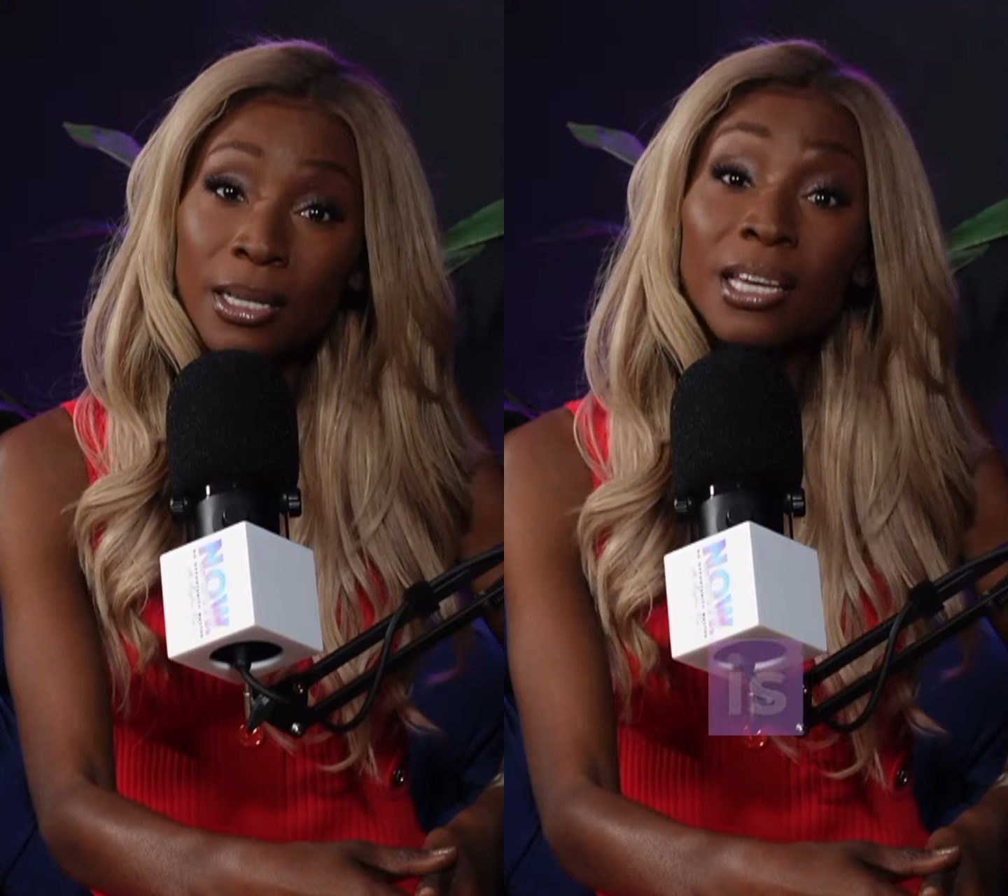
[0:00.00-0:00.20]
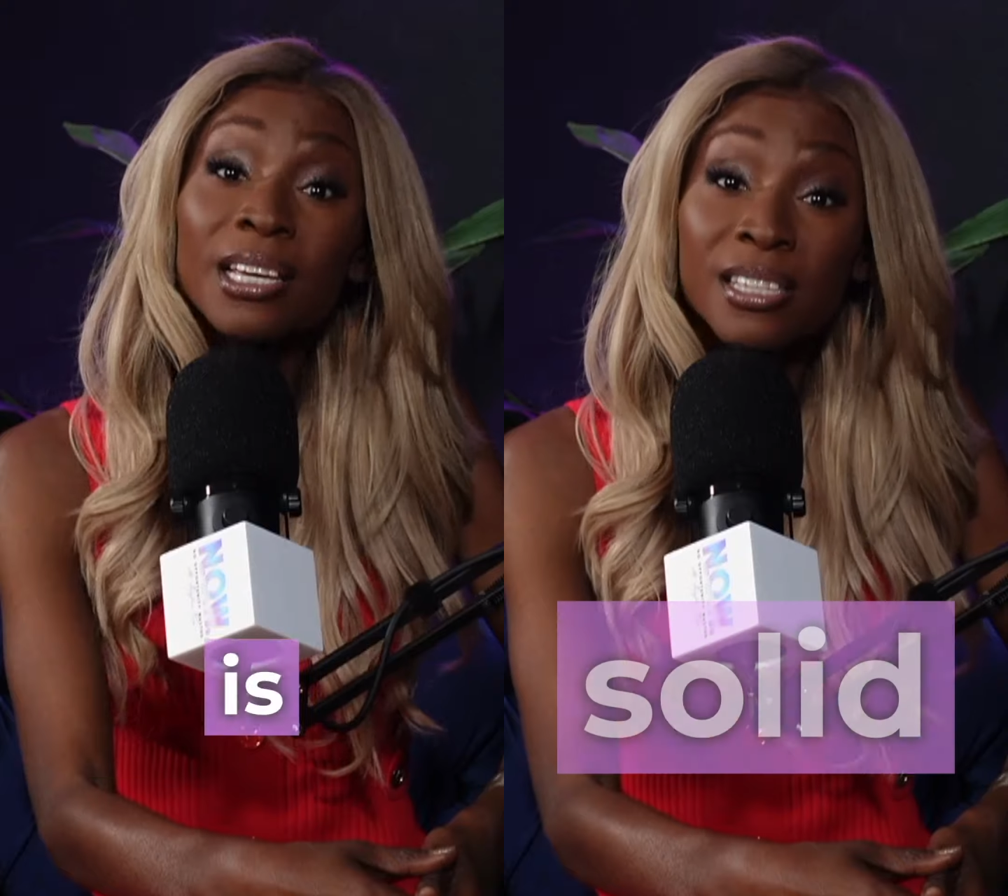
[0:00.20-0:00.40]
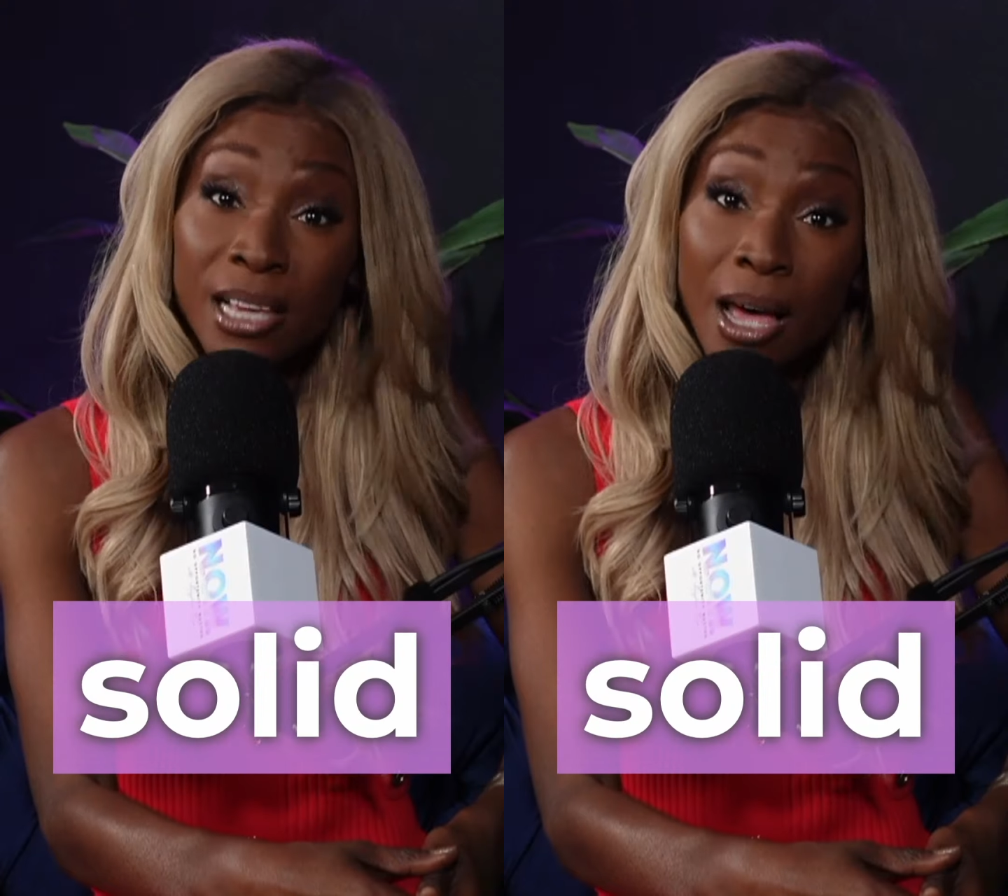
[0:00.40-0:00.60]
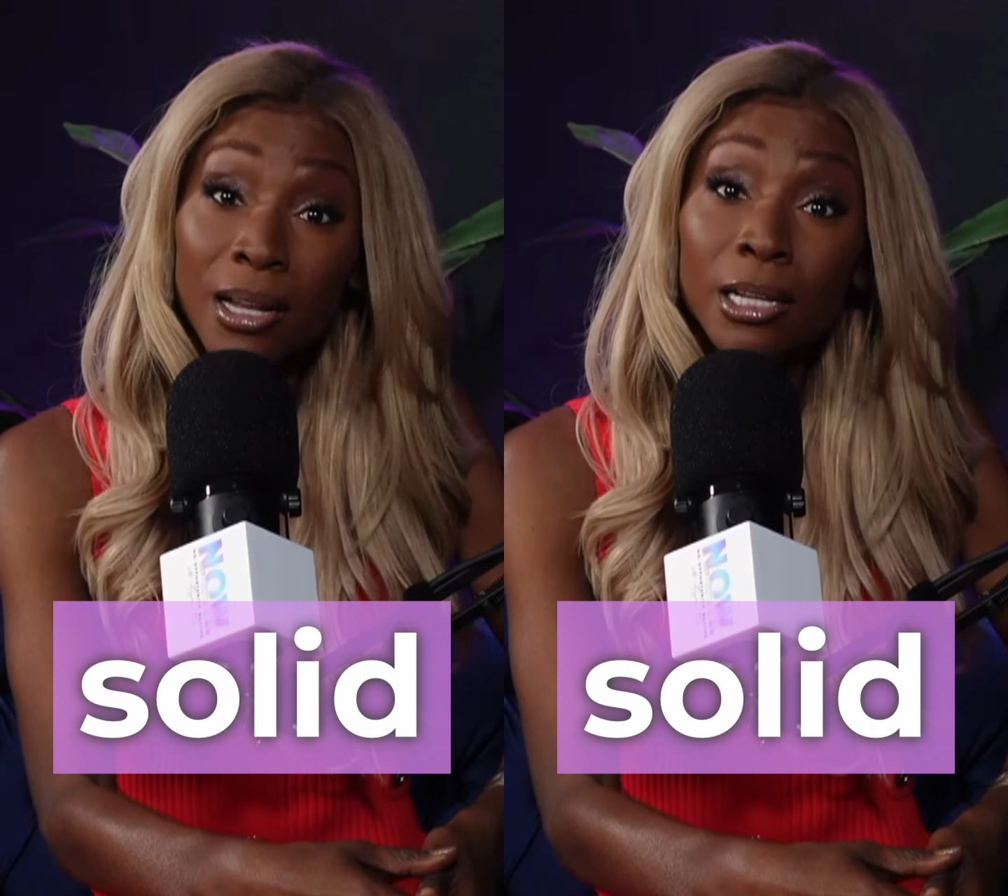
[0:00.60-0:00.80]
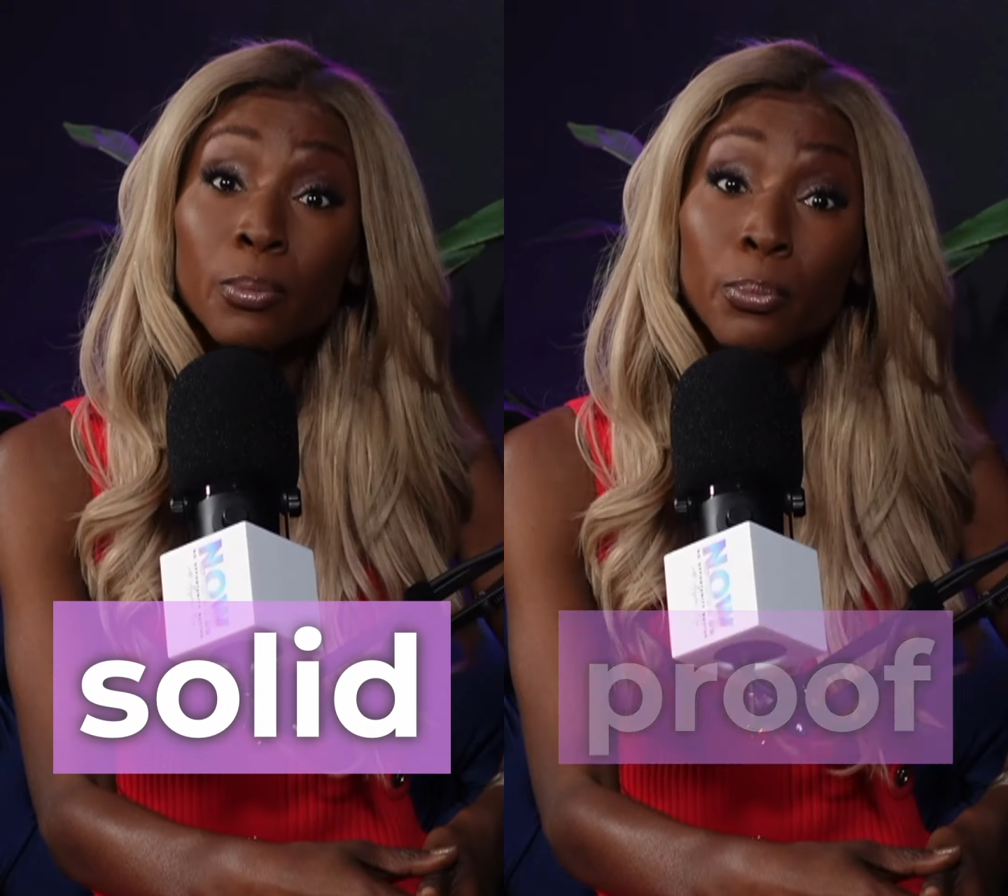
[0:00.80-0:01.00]
is
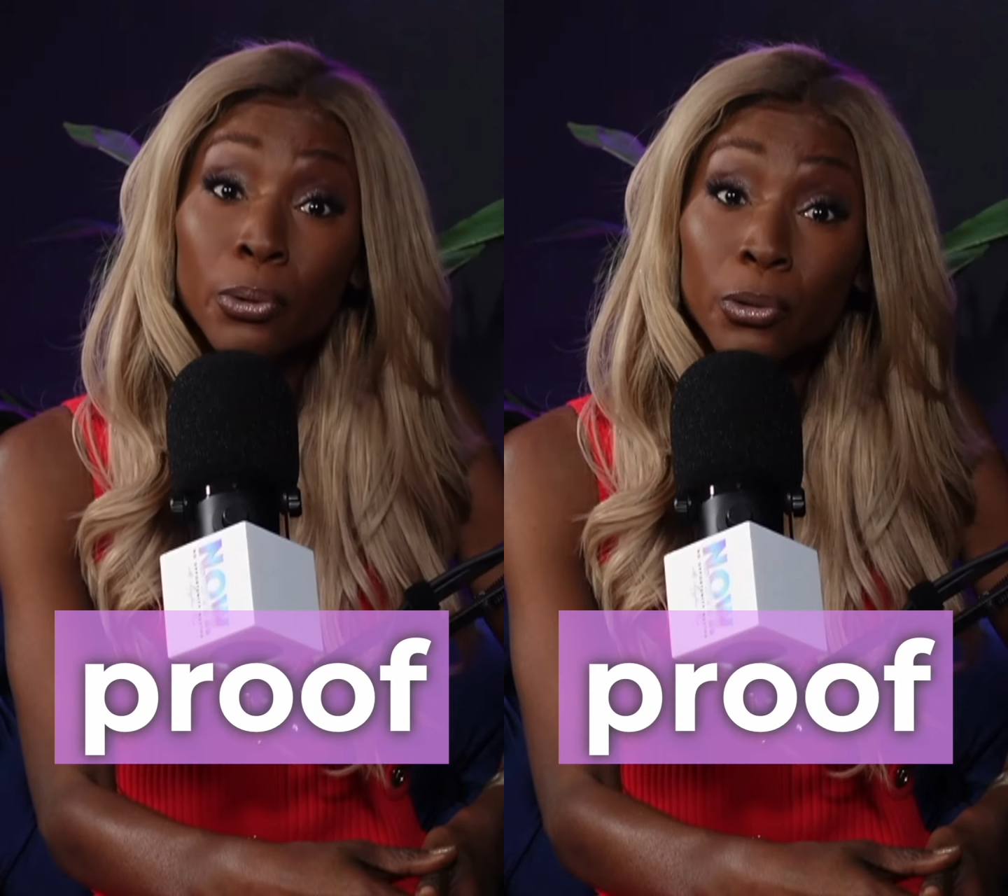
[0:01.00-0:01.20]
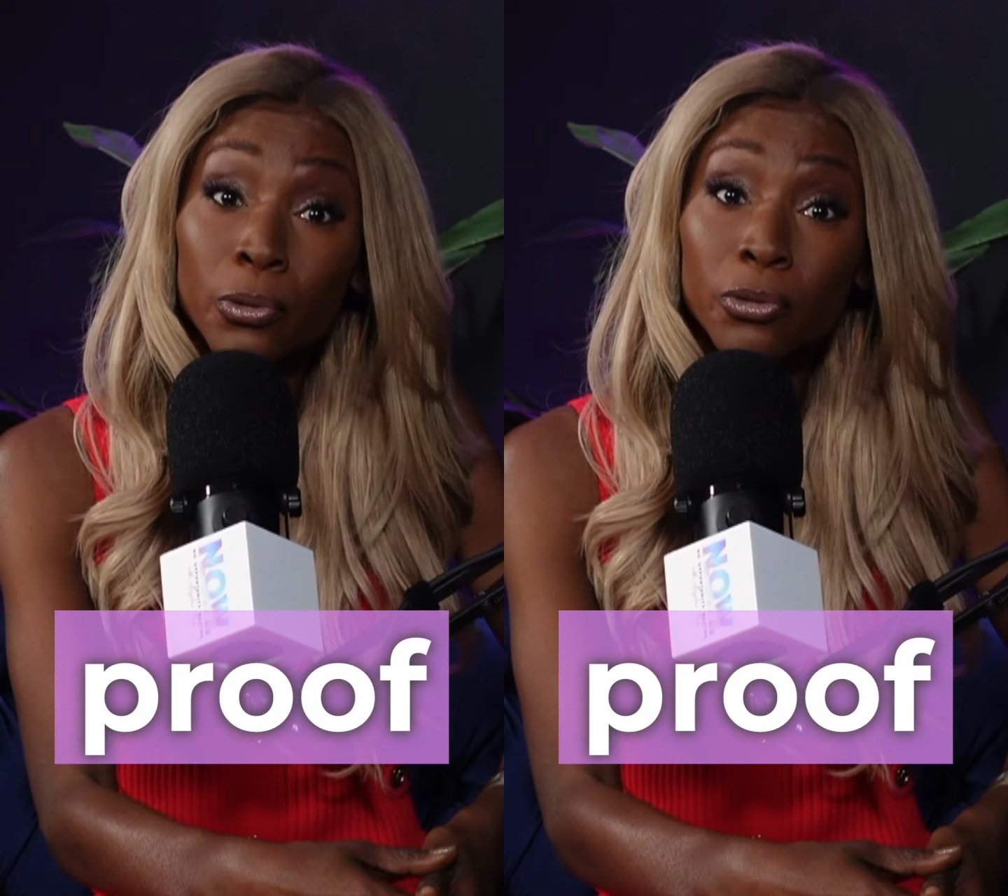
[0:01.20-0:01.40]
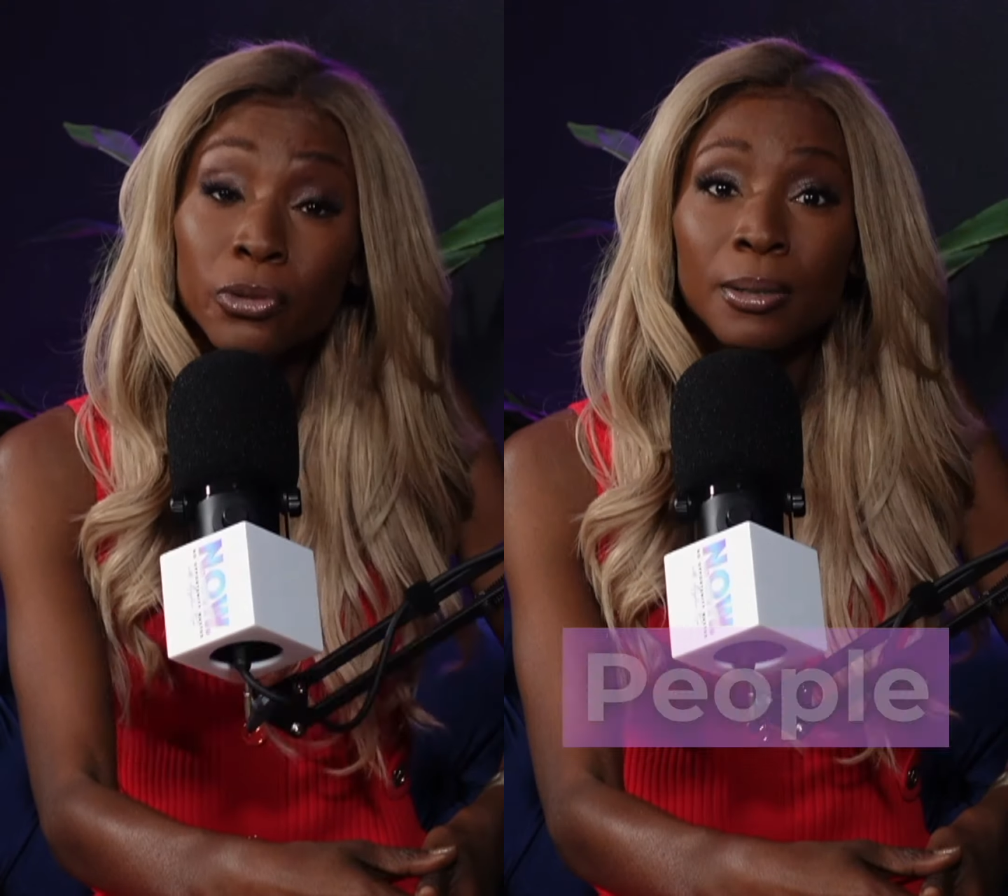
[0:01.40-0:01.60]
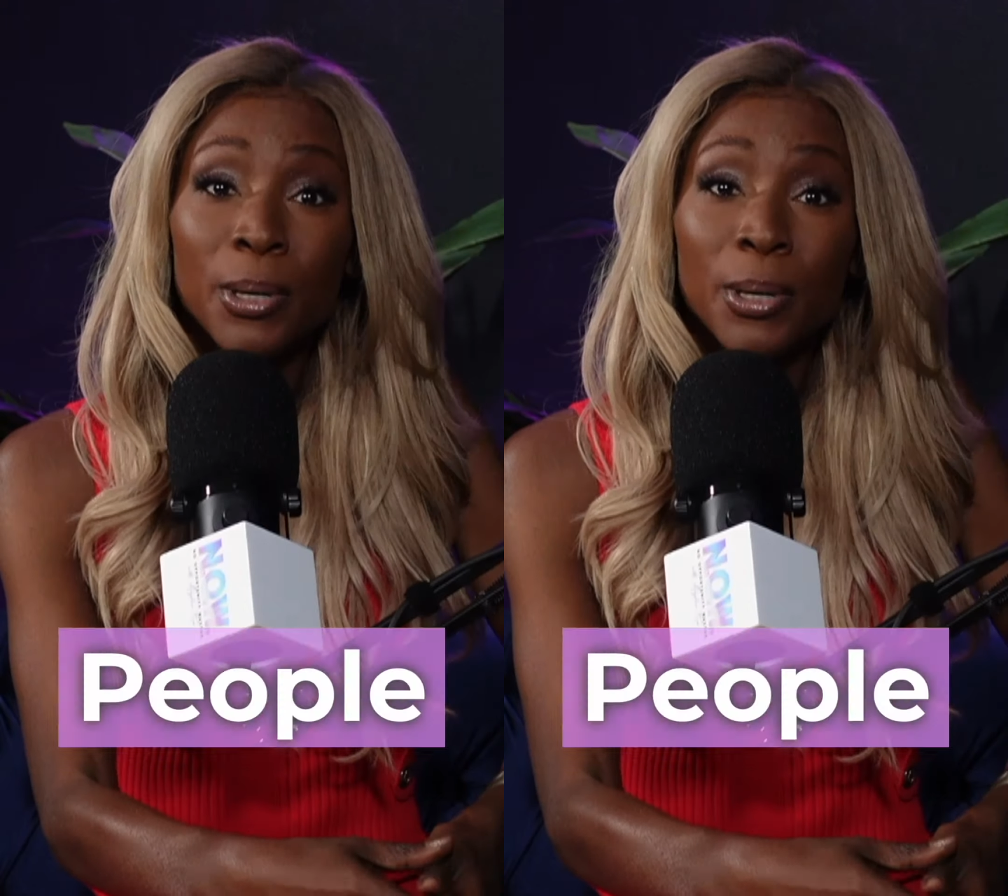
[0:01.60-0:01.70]
solid proof.